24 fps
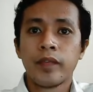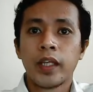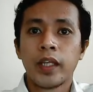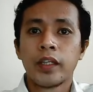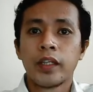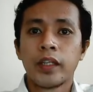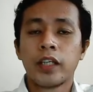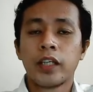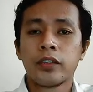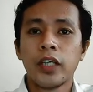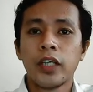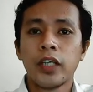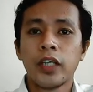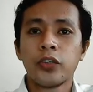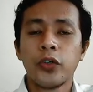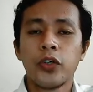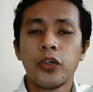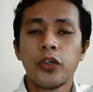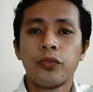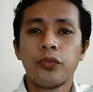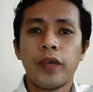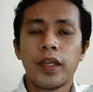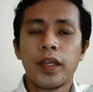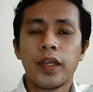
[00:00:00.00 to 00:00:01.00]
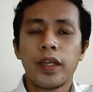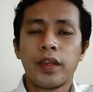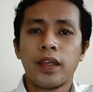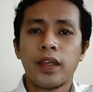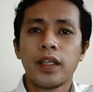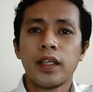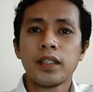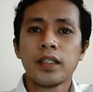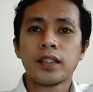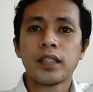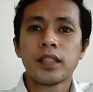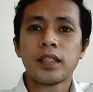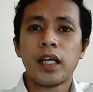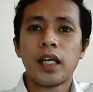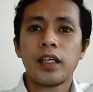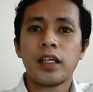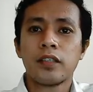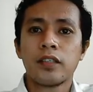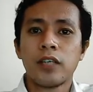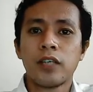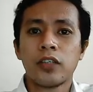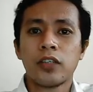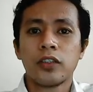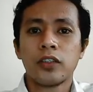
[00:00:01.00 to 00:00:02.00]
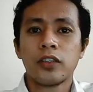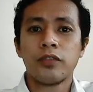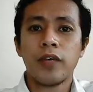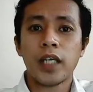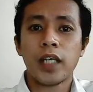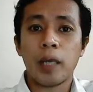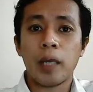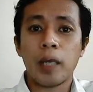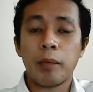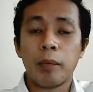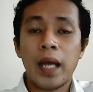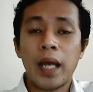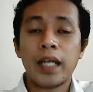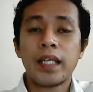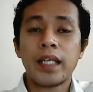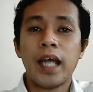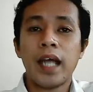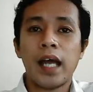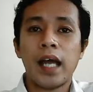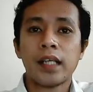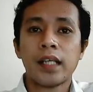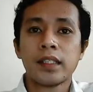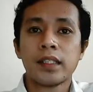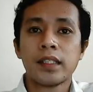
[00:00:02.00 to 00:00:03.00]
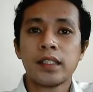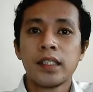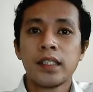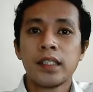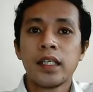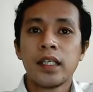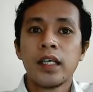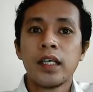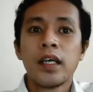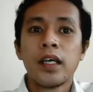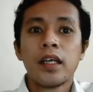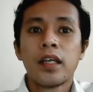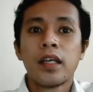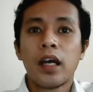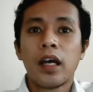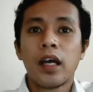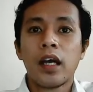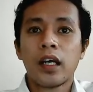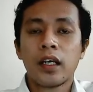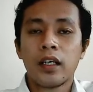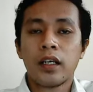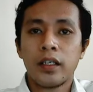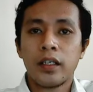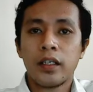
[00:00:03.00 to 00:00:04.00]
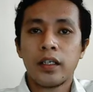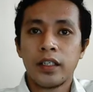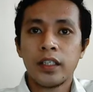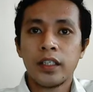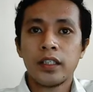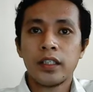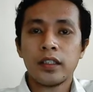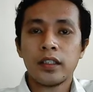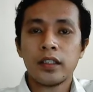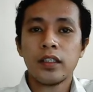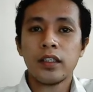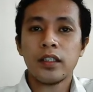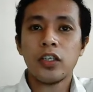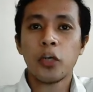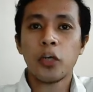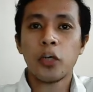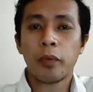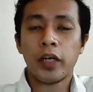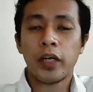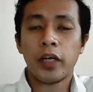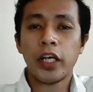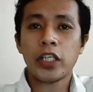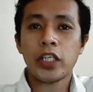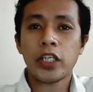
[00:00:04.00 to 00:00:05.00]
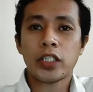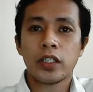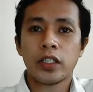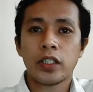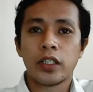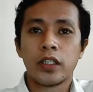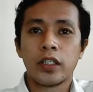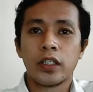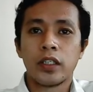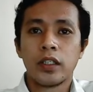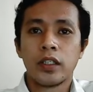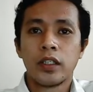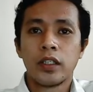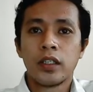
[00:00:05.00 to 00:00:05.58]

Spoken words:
They try to innovate things and they try to develop and enhance the current operation